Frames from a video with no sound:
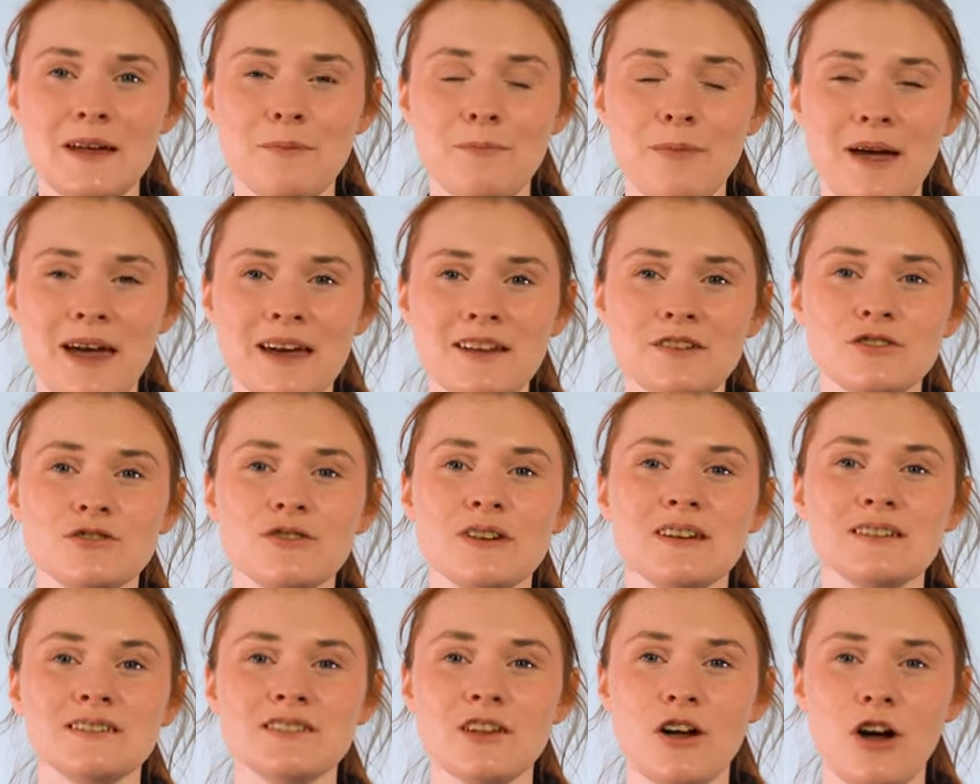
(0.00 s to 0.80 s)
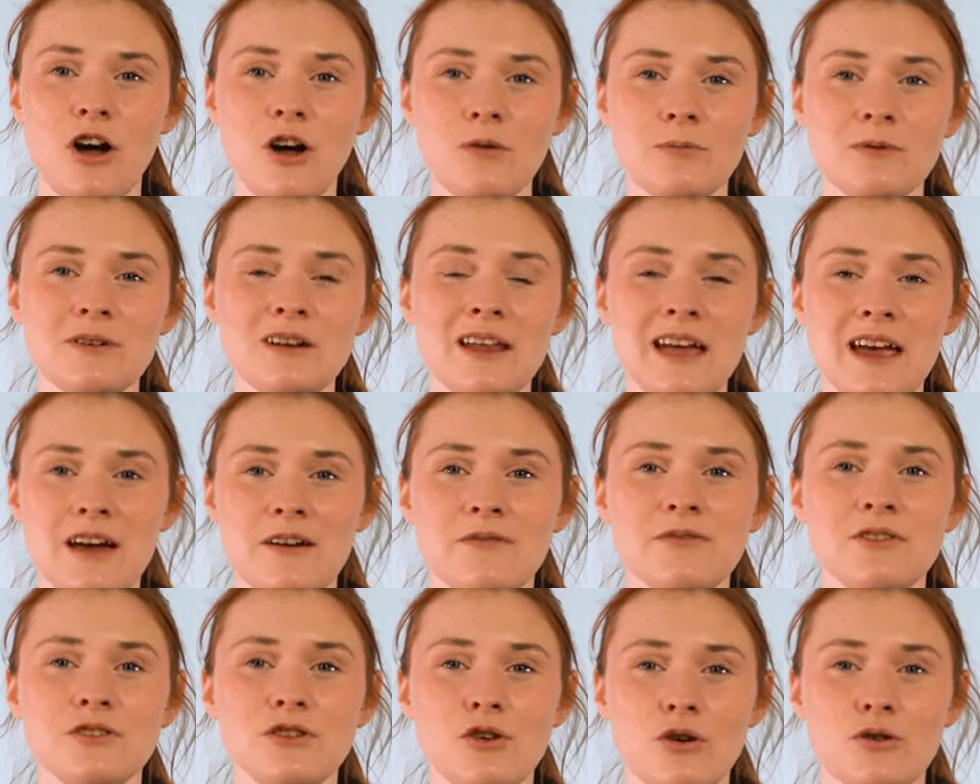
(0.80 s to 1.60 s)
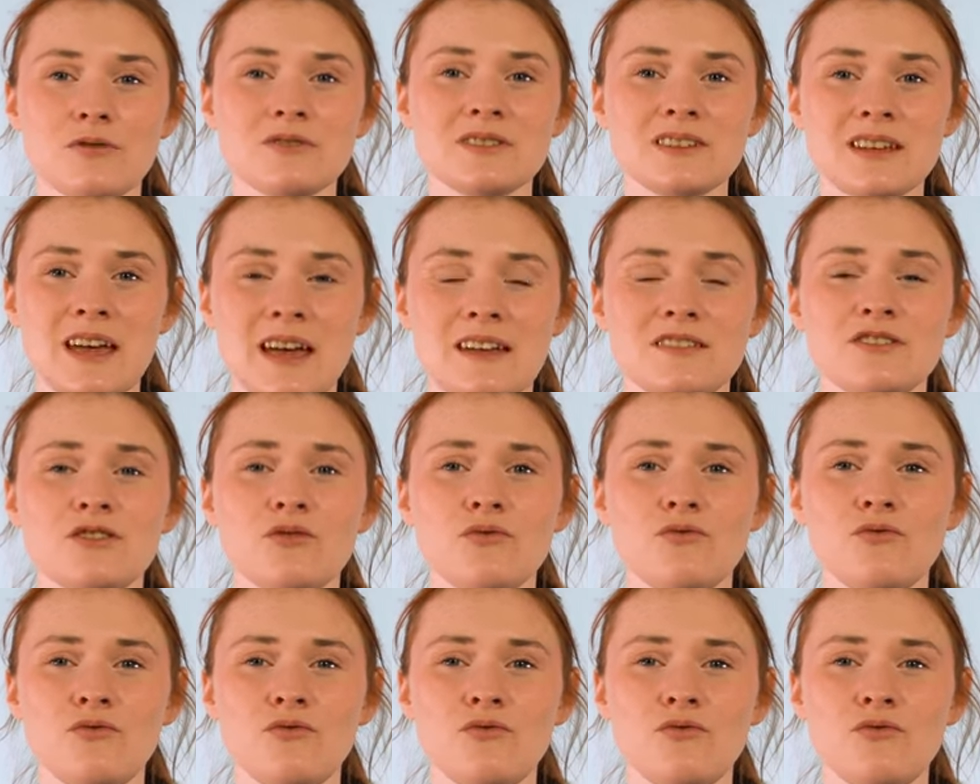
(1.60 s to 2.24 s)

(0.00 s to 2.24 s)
and penetrates the upper layer of the dog's skin to